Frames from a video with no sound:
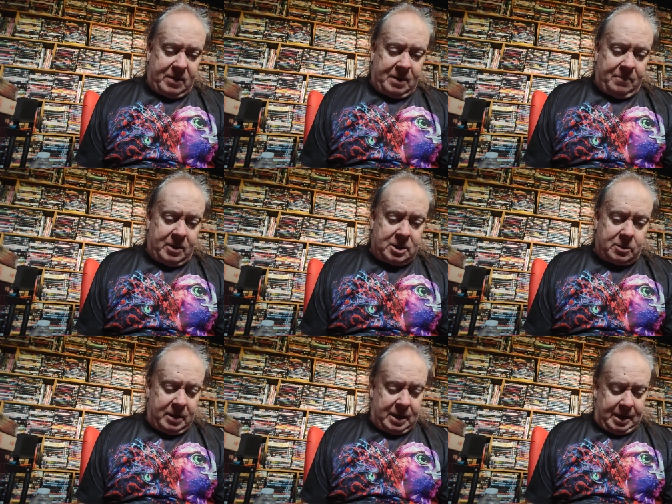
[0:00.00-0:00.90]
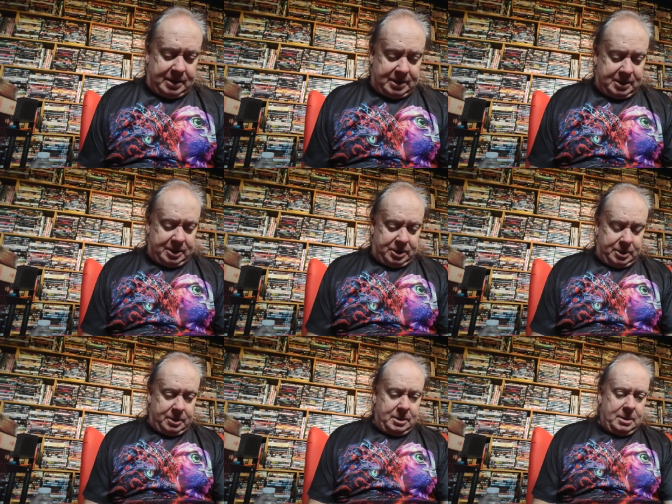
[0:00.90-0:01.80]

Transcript: anniversary collector's edition.